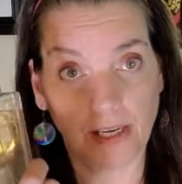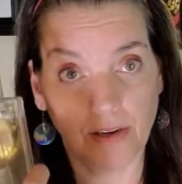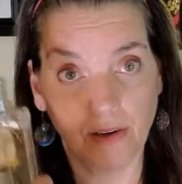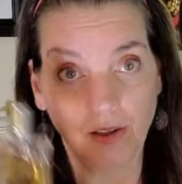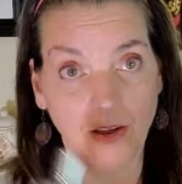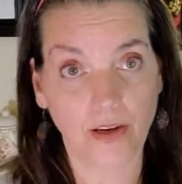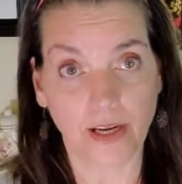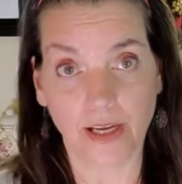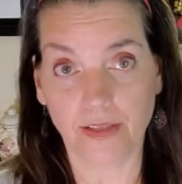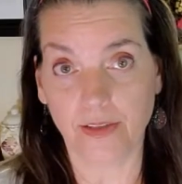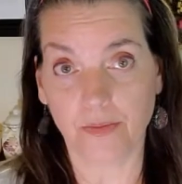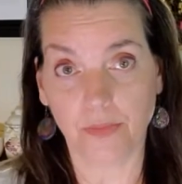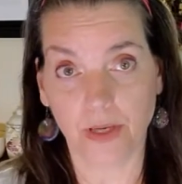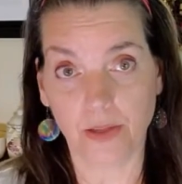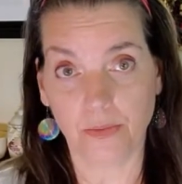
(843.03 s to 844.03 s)
Guerlain has
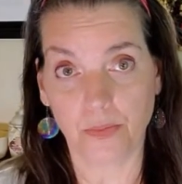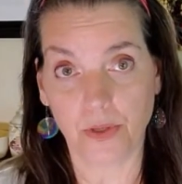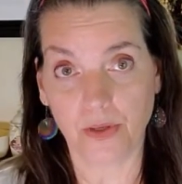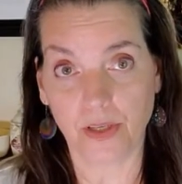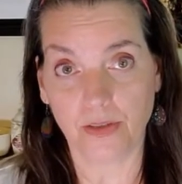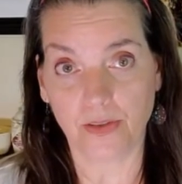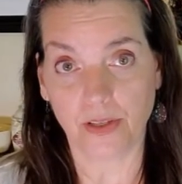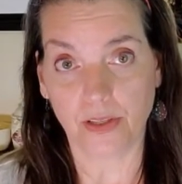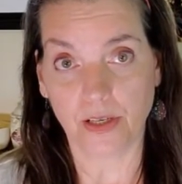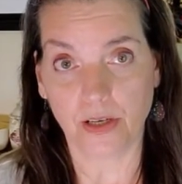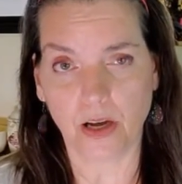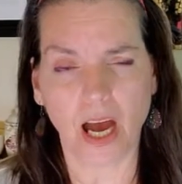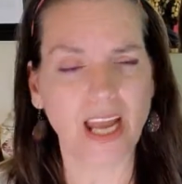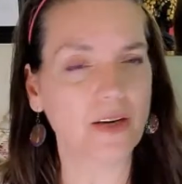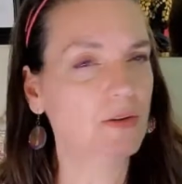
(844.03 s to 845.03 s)
some other beauties in
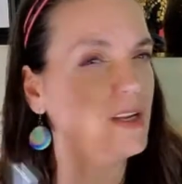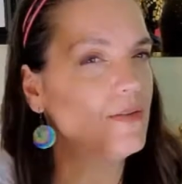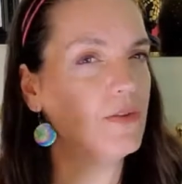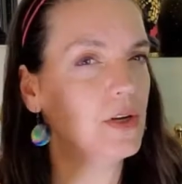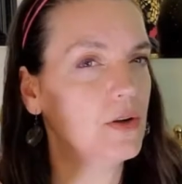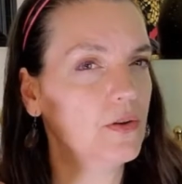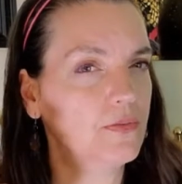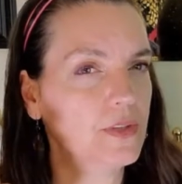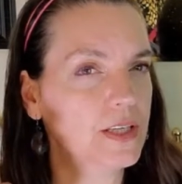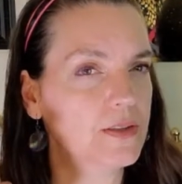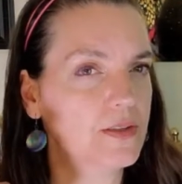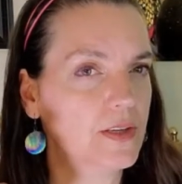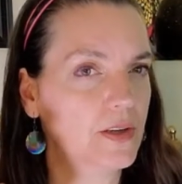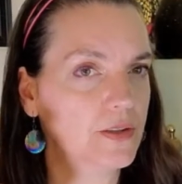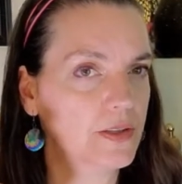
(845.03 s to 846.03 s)
there. I don't even know if they
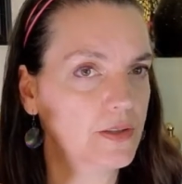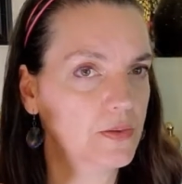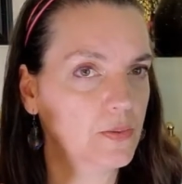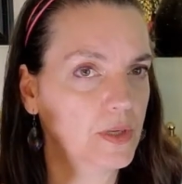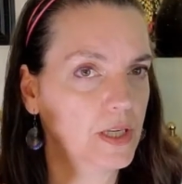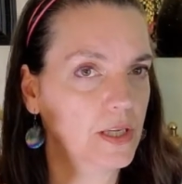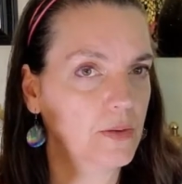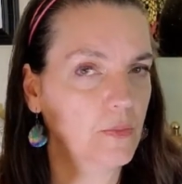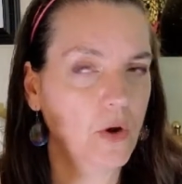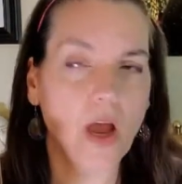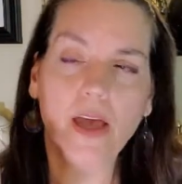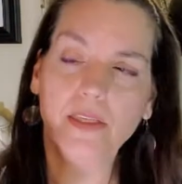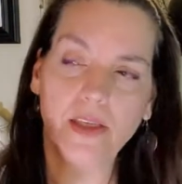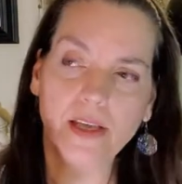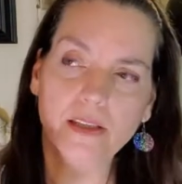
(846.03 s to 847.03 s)
sell this one anymore.
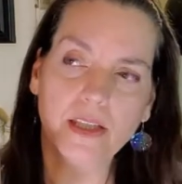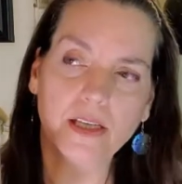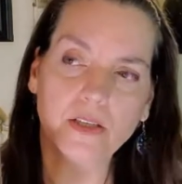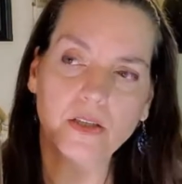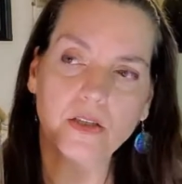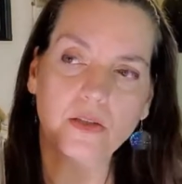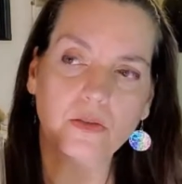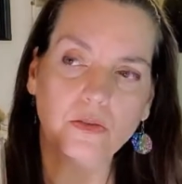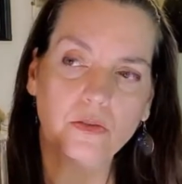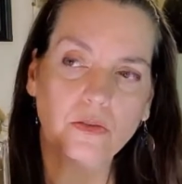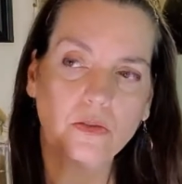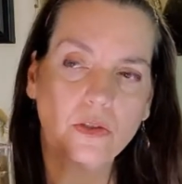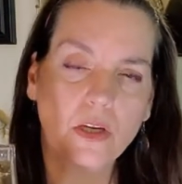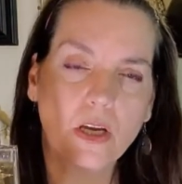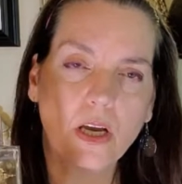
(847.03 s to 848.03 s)
I think they do.
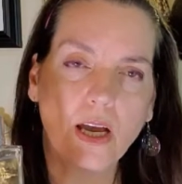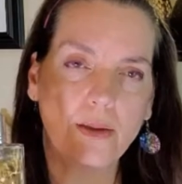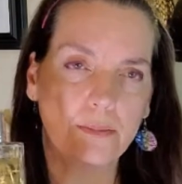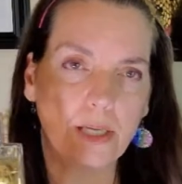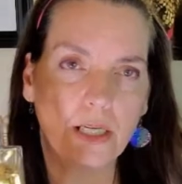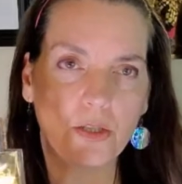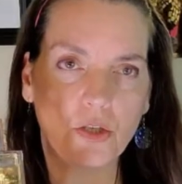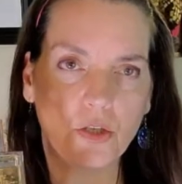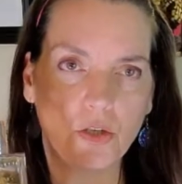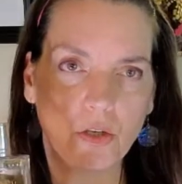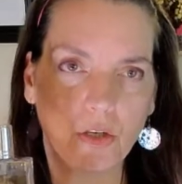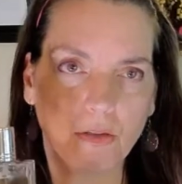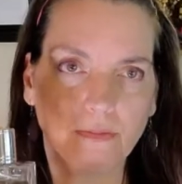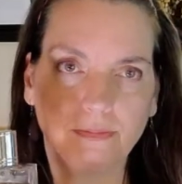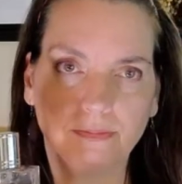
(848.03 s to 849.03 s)
I'm not
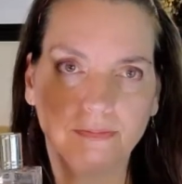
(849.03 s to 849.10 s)
sure.